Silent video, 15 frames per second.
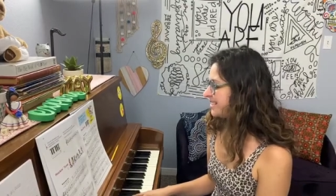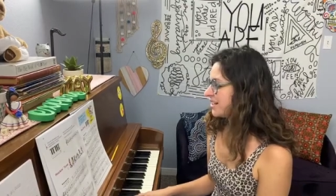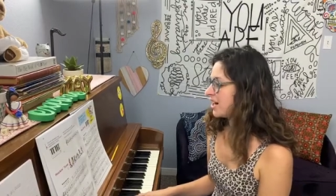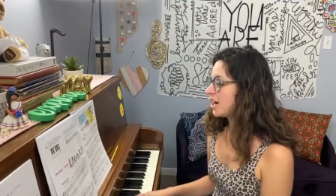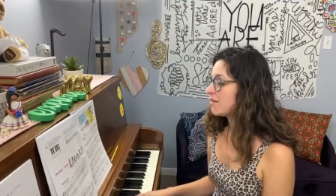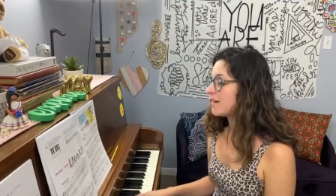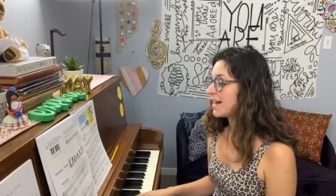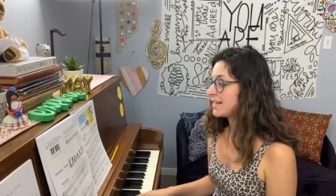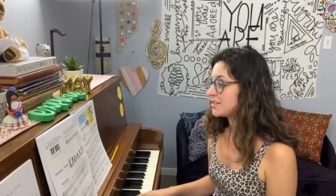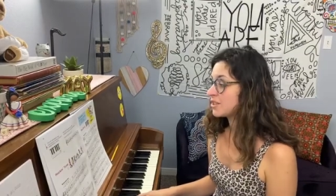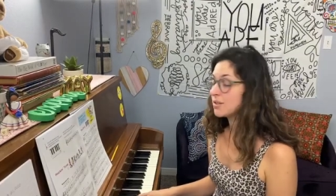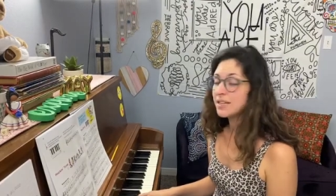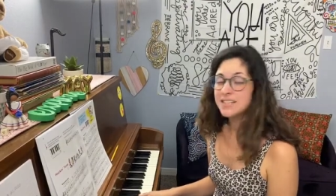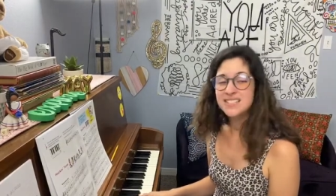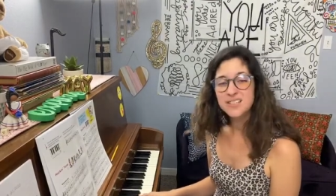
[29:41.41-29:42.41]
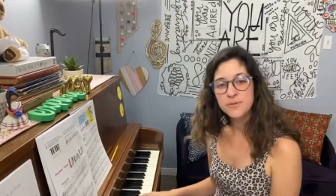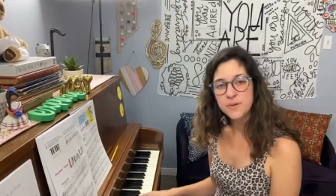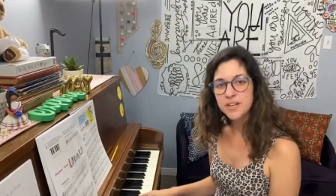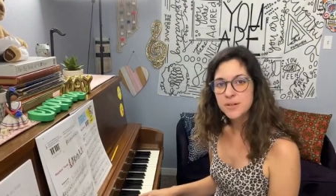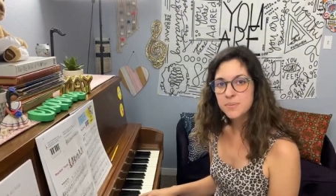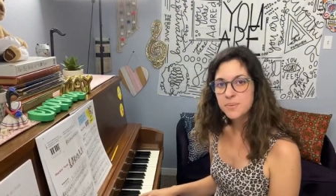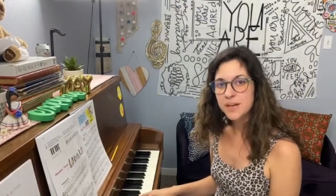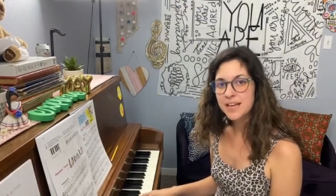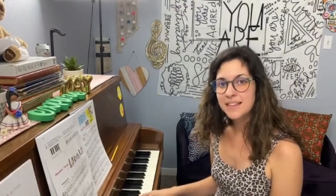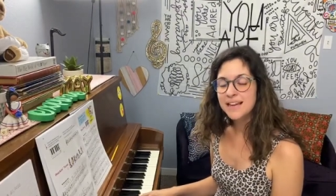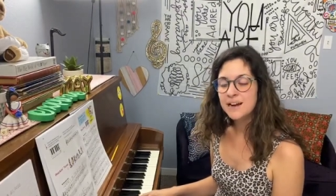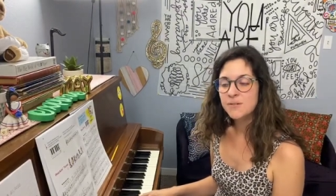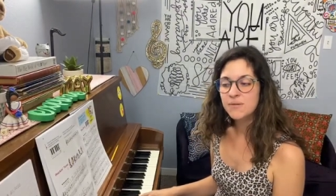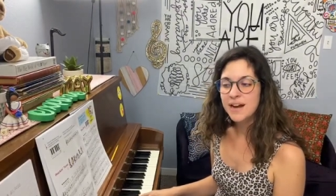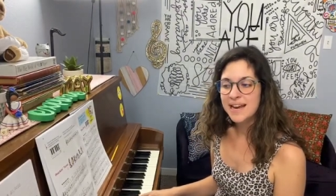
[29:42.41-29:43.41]
All right, so let's see if we can play
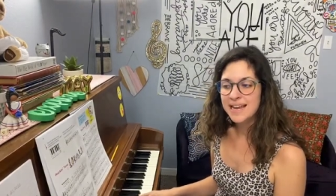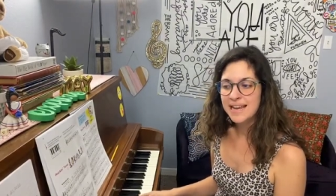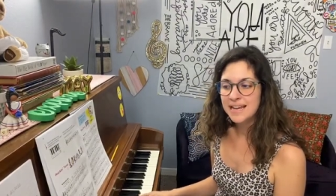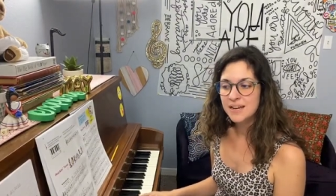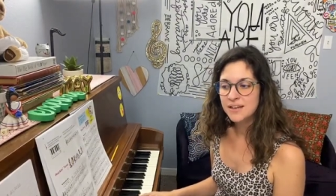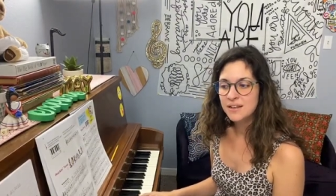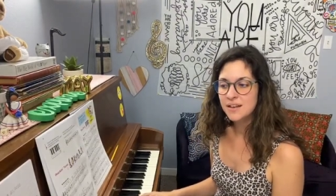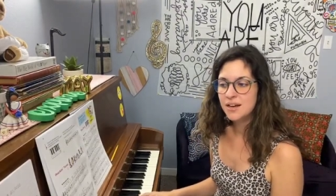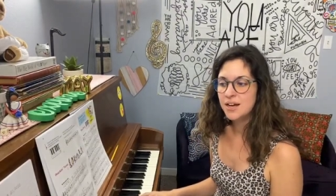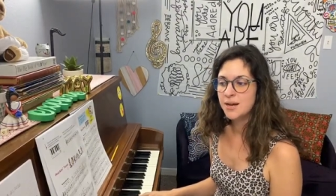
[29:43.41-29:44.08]
that right hand